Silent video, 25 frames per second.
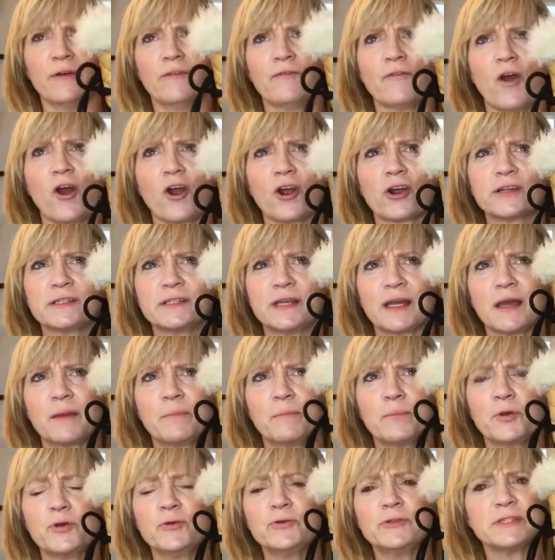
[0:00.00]

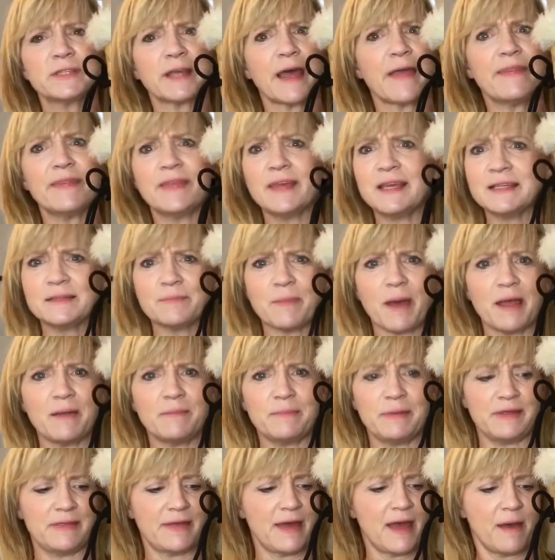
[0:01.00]
Arctic boots, and these
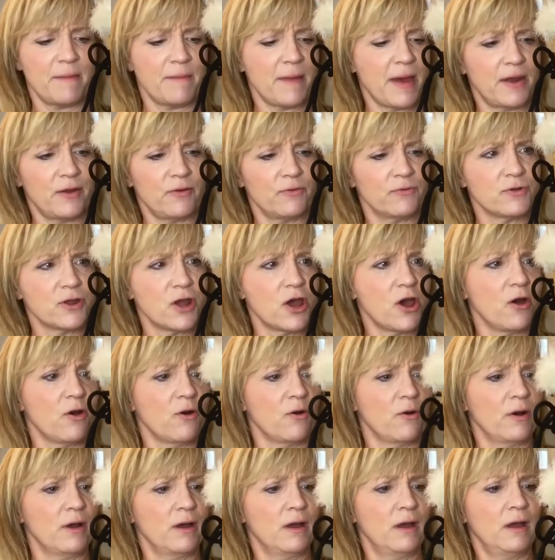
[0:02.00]
might be them. I don't
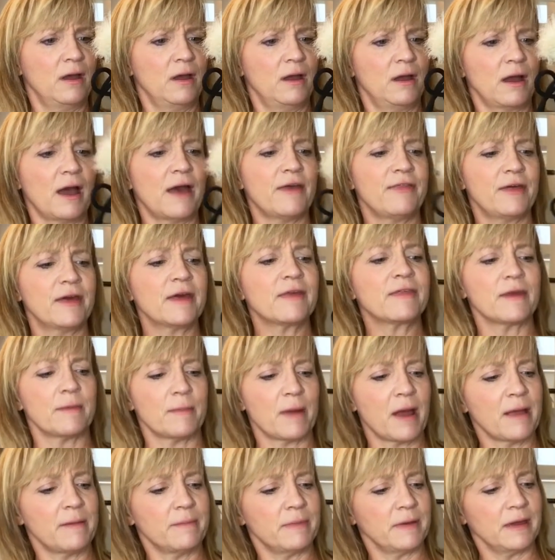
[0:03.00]
know. I think they
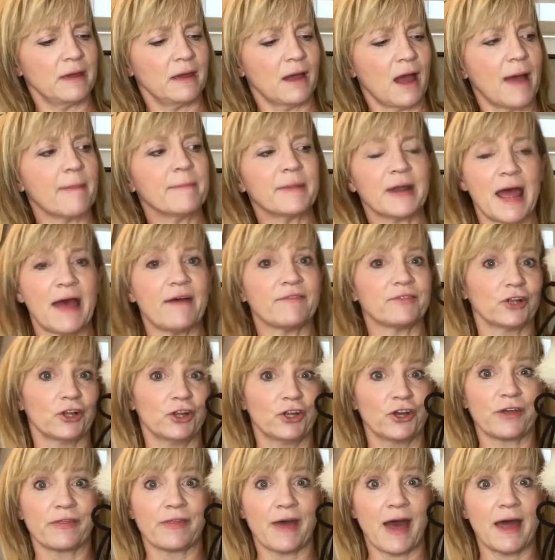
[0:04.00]
might be. I'm going to have to
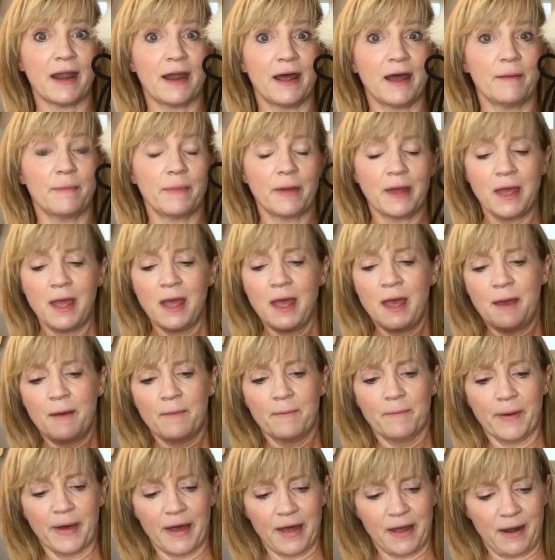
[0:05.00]
look that up.
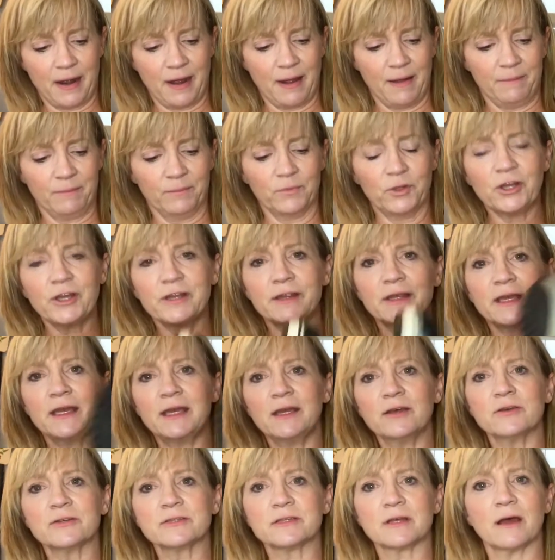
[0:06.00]
But look at the
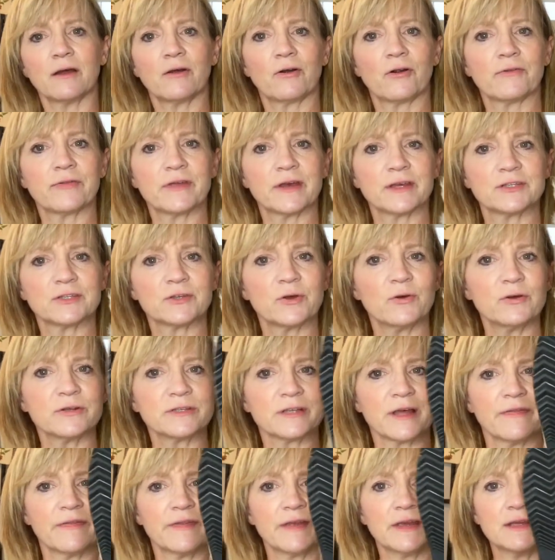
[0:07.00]
heels, or the soles
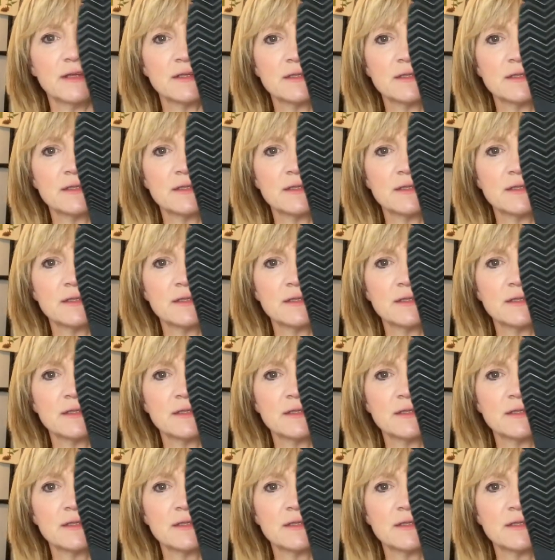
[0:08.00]
on these.